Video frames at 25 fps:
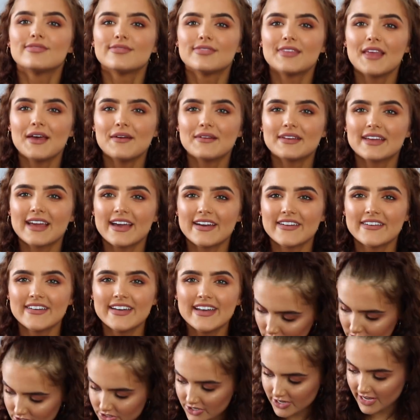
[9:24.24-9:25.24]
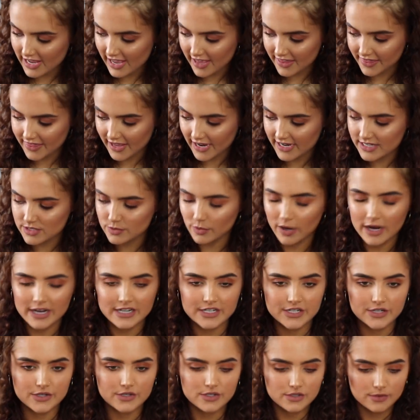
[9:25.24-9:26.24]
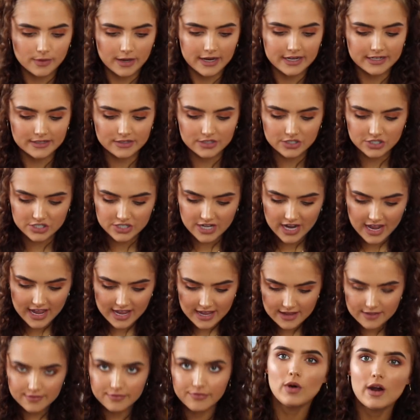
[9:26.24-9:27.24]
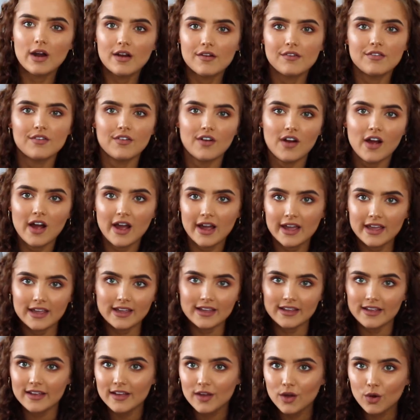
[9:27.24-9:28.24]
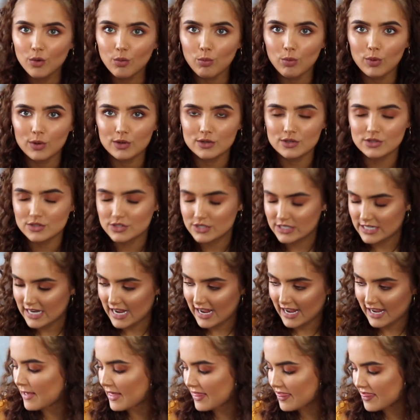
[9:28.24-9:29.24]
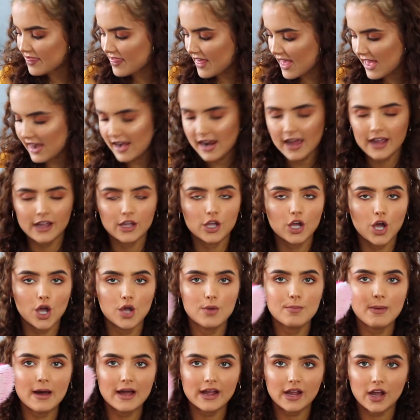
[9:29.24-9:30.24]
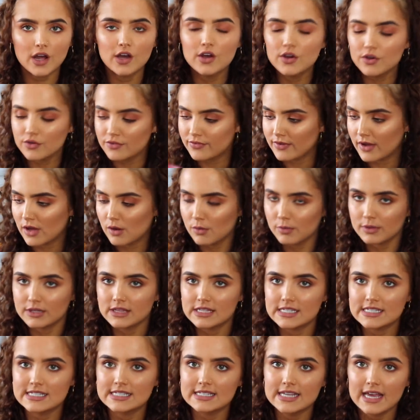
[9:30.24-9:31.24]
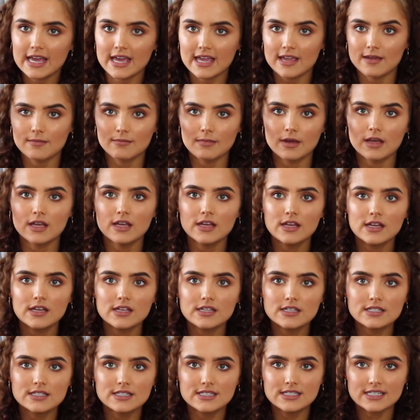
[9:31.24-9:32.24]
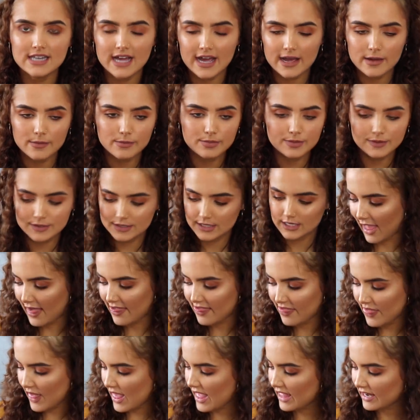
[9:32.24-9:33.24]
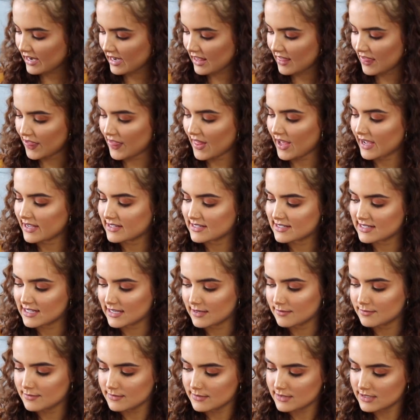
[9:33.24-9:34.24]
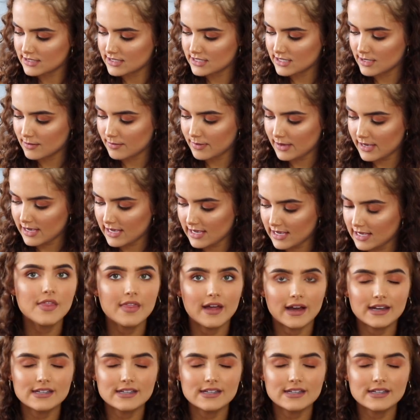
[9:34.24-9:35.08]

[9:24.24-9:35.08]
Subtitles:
There we go. So yeah, that is what I do. So I shave wherever I want, and then I go back over with the same steps, and then that seems to be